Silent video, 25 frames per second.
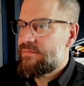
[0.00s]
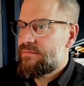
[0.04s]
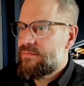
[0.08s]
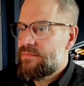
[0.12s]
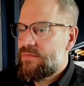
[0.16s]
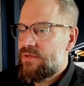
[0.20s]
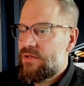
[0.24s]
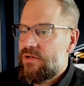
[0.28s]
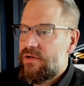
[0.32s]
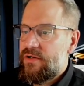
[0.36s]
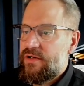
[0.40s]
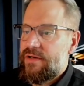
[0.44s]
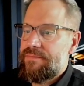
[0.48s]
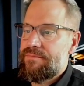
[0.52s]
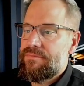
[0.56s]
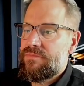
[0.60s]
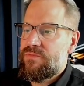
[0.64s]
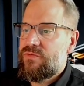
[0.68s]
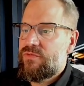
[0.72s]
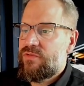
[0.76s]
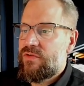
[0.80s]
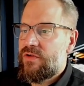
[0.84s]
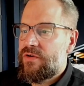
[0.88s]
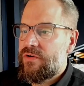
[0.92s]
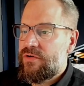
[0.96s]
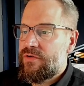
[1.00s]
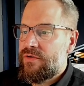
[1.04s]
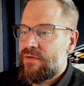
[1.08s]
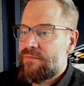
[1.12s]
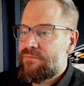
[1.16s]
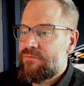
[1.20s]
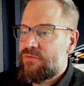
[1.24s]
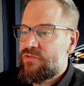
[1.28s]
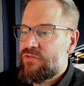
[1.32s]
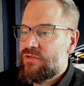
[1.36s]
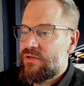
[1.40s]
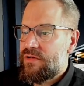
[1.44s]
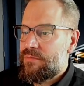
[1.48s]
All right, so I'm
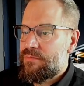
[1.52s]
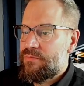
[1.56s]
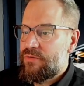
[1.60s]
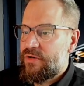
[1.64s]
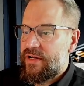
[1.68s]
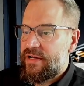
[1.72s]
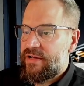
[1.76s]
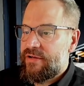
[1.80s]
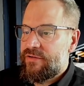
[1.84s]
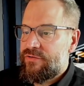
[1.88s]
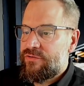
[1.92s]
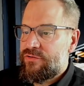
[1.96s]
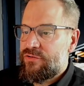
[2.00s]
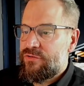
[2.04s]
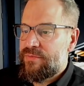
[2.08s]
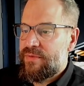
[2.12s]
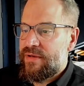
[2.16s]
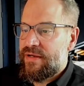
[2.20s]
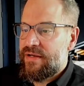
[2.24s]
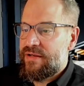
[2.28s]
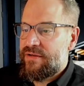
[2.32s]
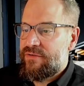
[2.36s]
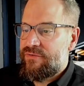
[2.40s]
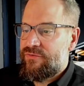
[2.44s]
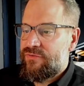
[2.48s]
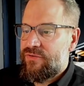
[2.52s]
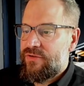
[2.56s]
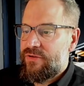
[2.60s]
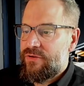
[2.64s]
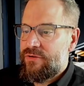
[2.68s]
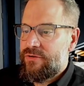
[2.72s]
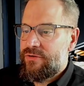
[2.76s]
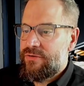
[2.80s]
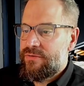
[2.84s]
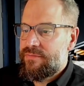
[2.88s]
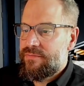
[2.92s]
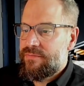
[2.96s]
just going to browse to my filler.